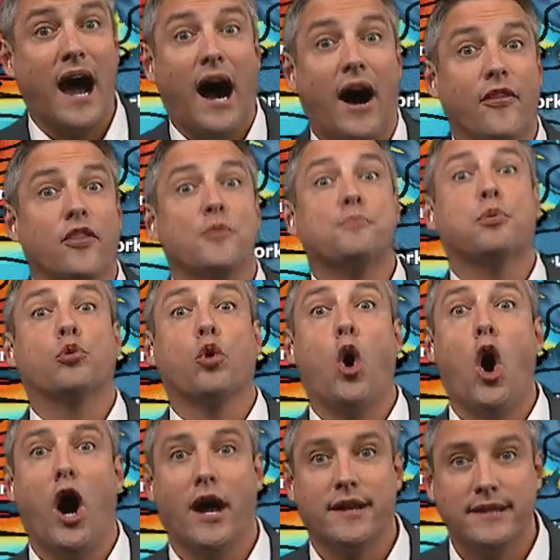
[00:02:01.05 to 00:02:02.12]
on the
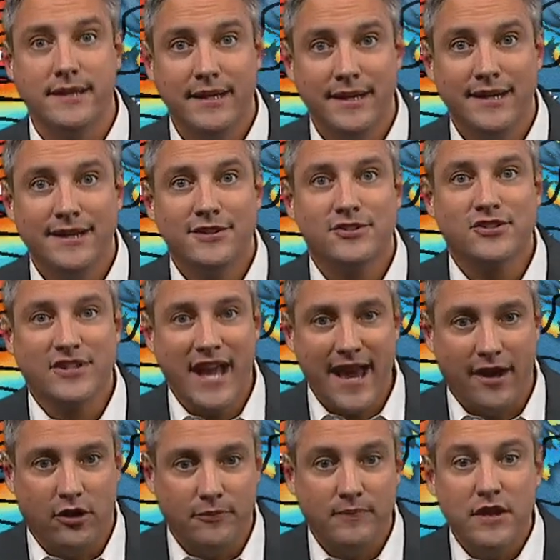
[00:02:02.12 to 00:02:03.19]
broad
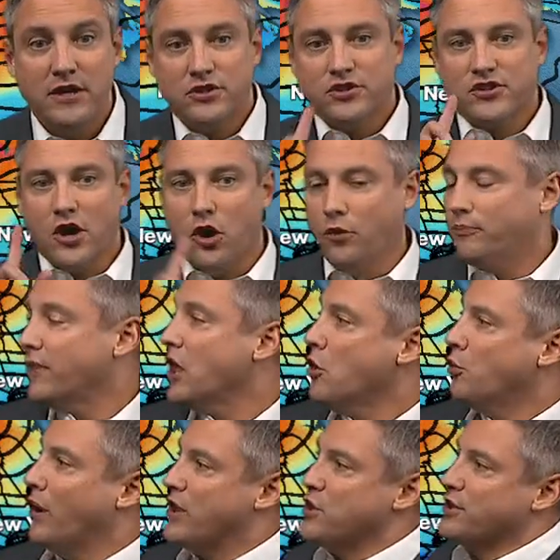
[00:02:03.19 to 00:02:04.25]
scale. So
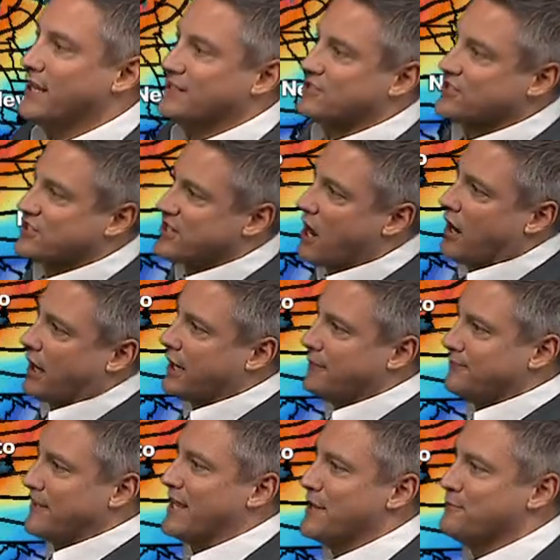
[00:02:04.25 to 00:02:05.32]
when you get stuck
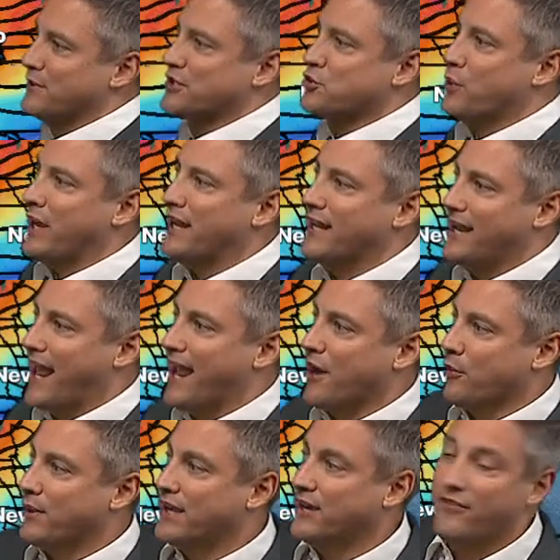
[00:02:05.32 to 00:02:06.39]
in between an
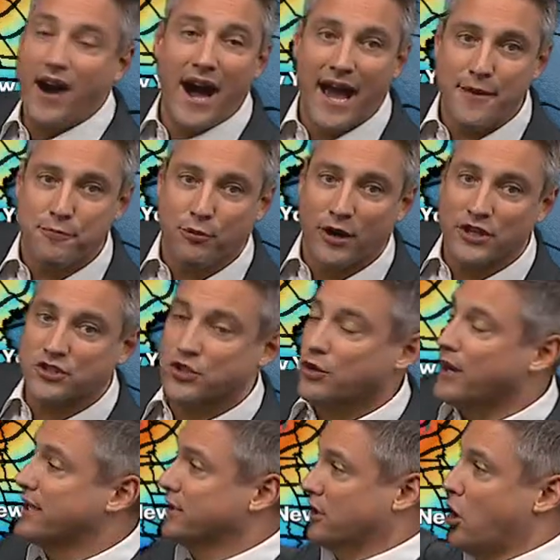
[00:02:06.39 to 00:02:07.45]
area of high pressure
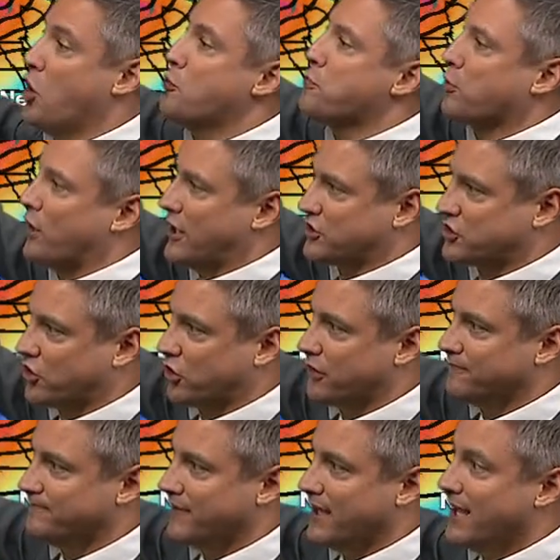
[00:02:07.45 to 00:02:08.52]
and low pressure,
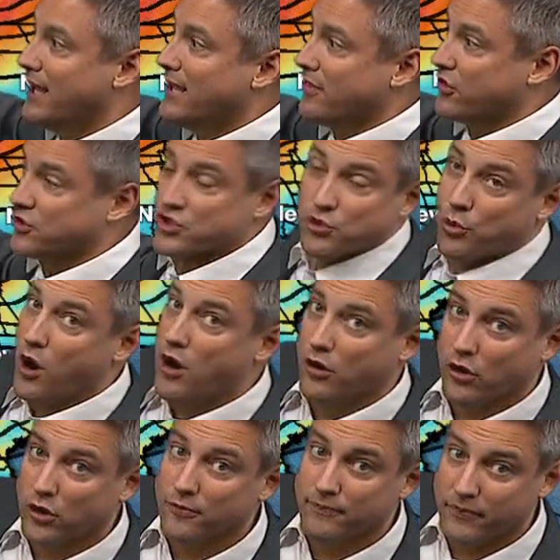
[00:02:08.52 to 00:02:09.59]
the
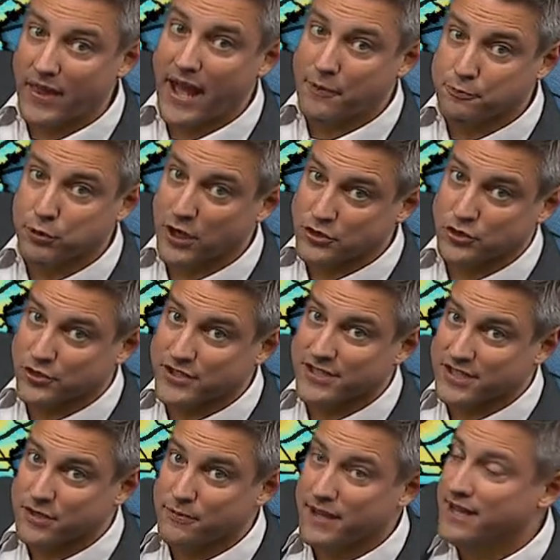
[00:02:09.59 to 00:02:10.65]
stronger that pressure
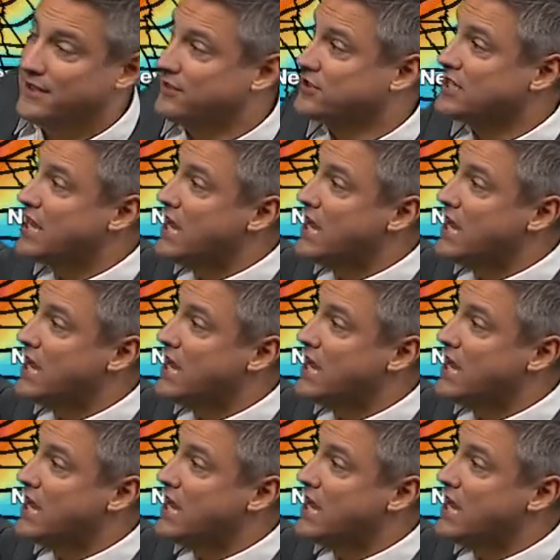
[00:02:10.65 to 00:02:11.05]
system is,